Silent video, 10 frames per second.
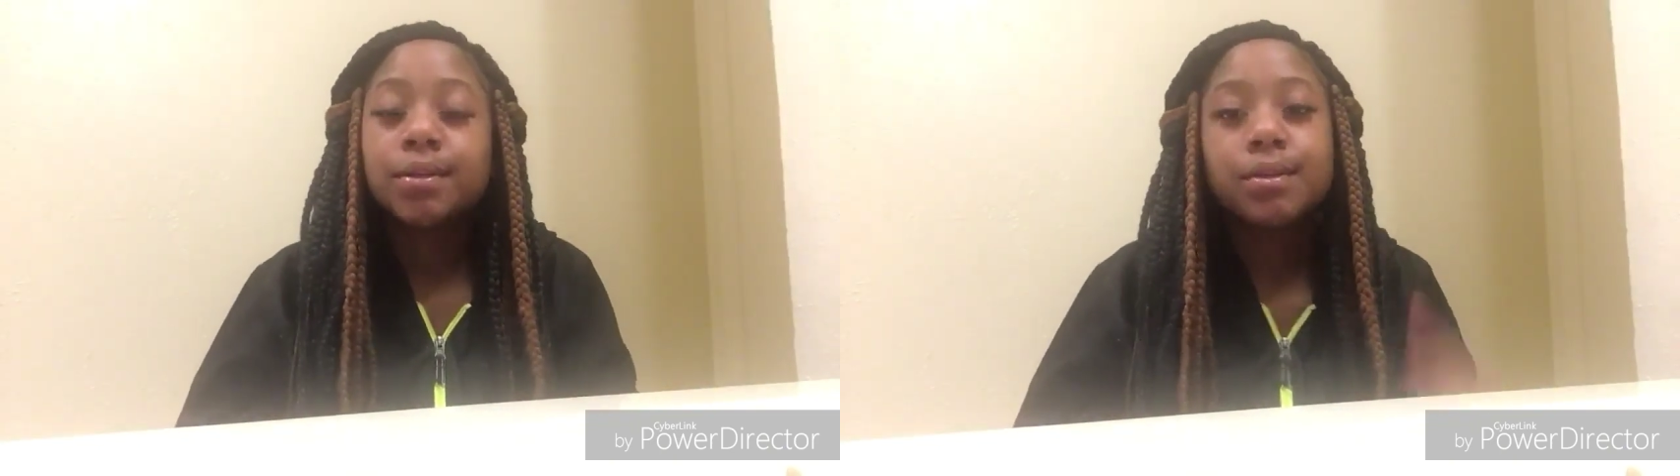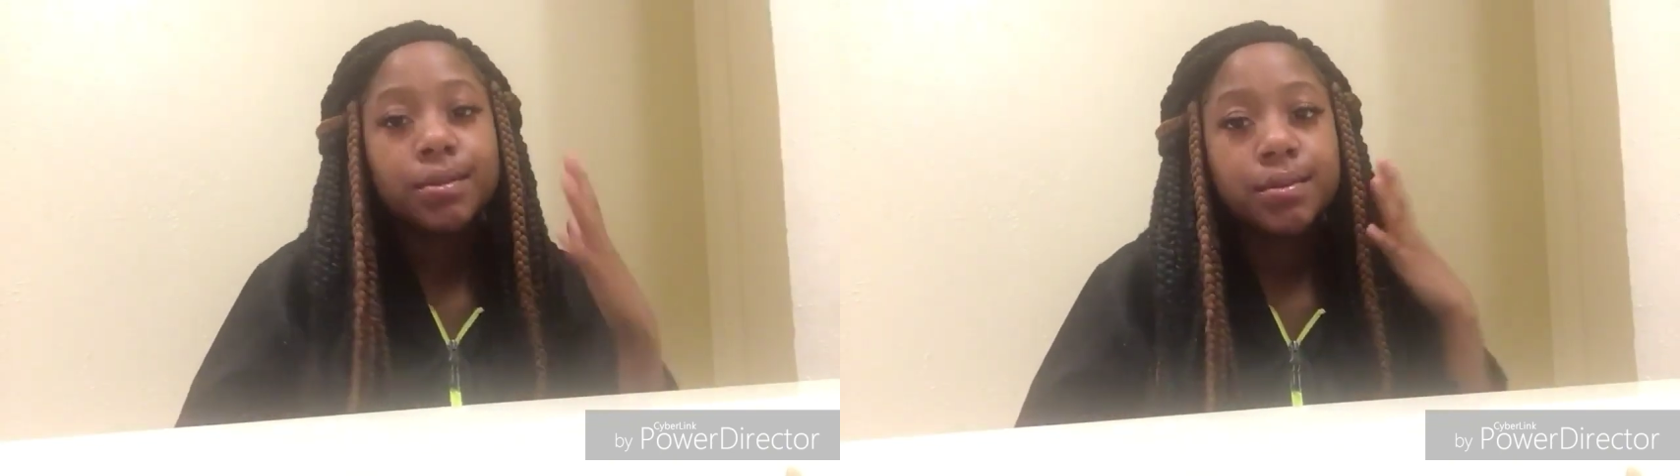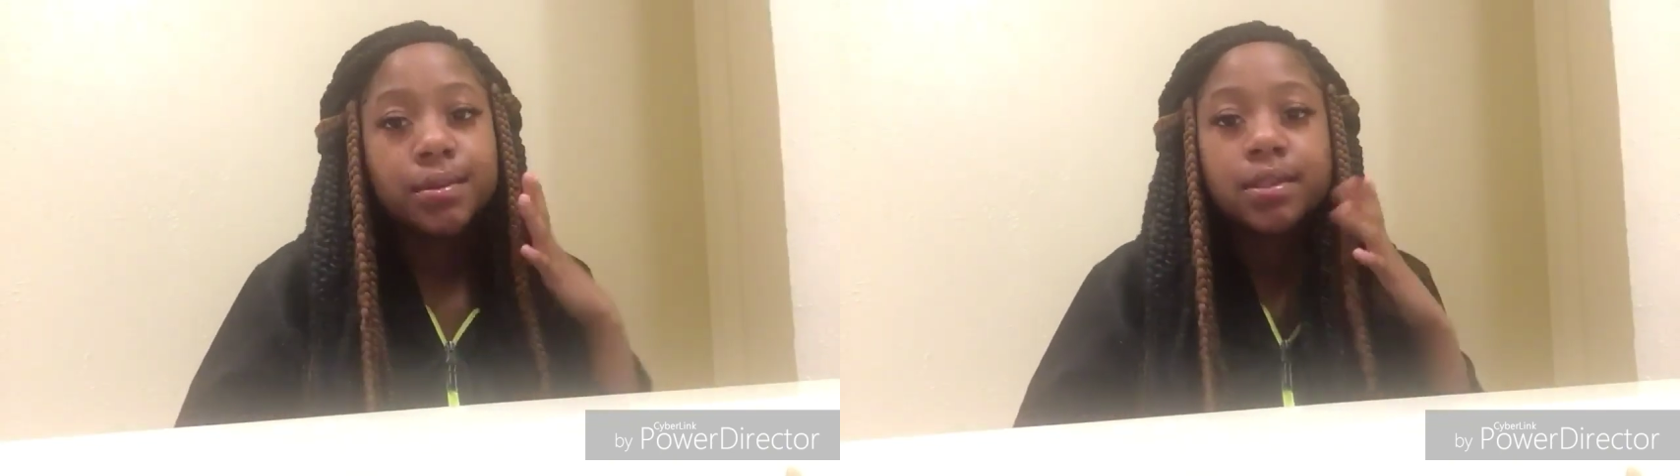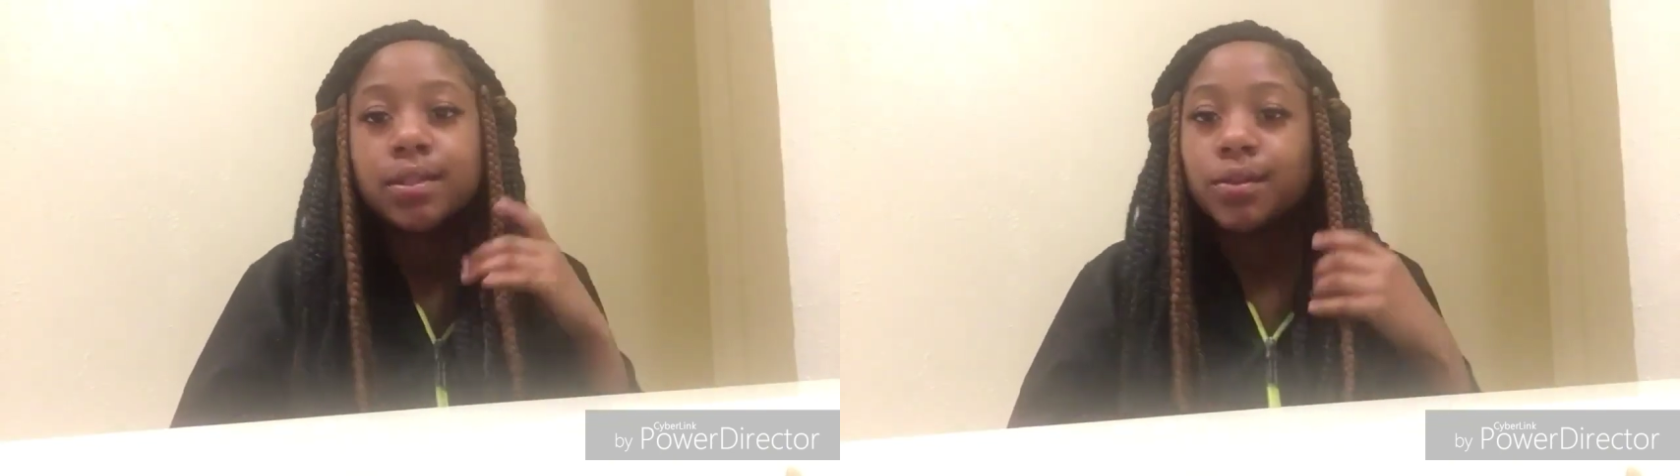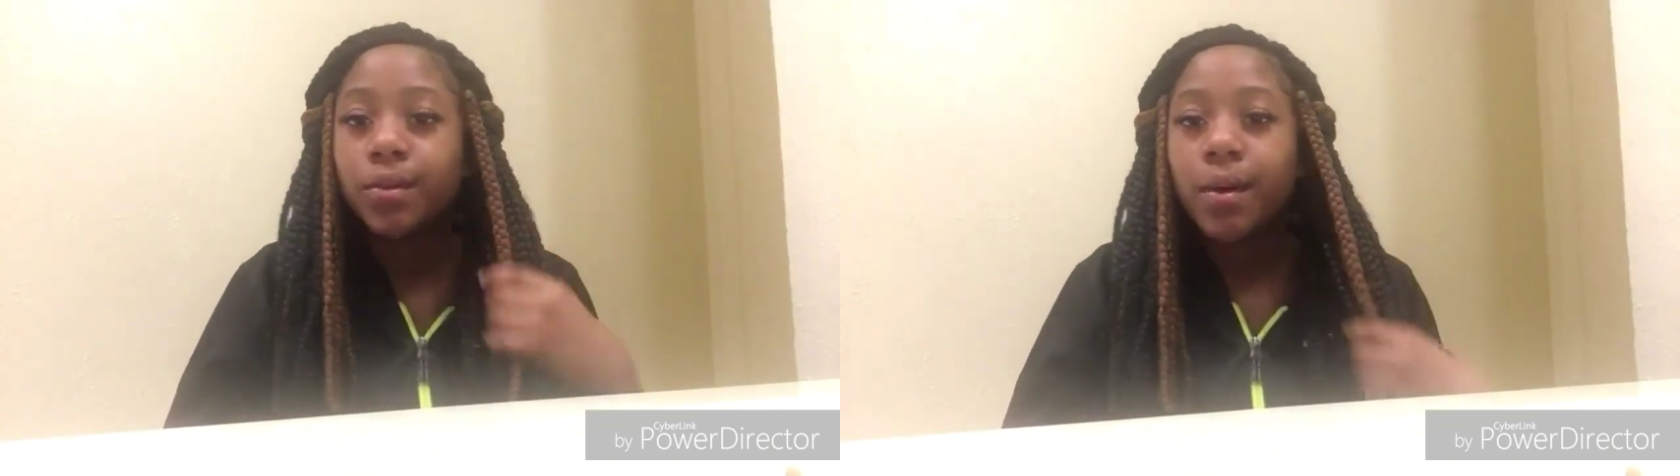you use
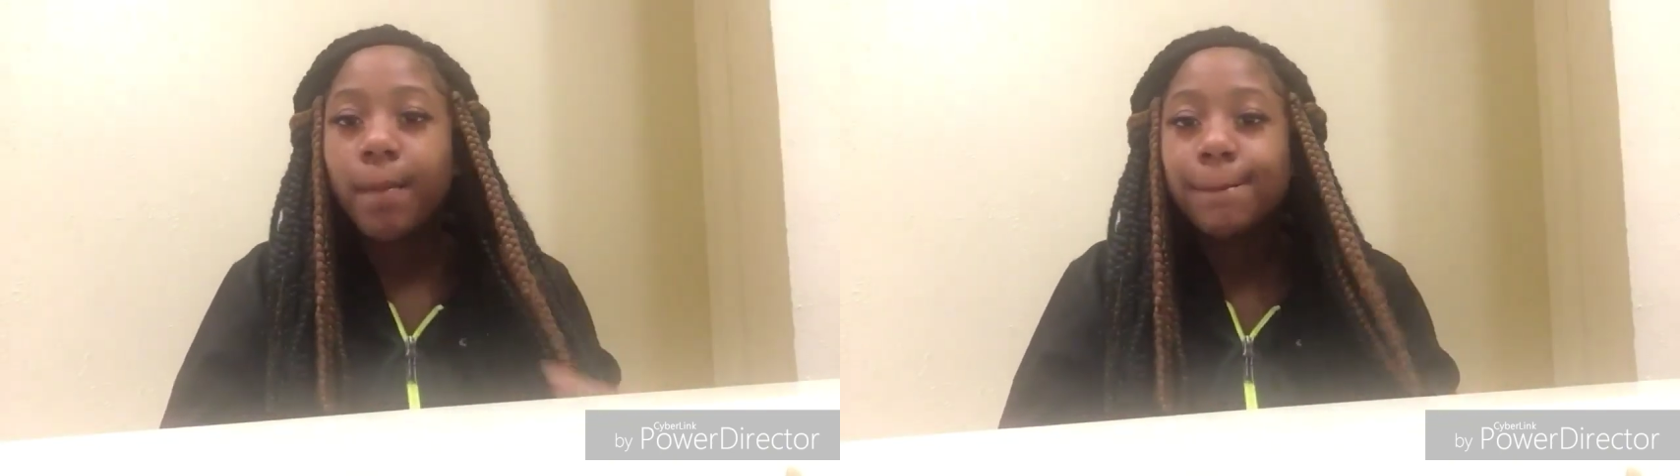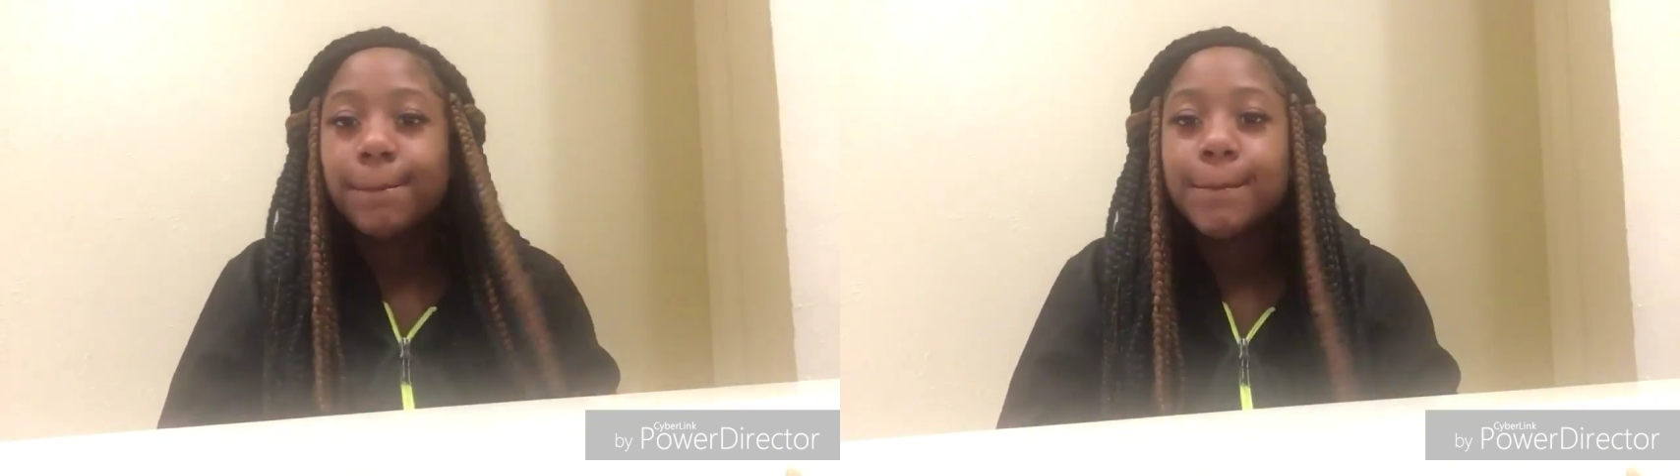to do them.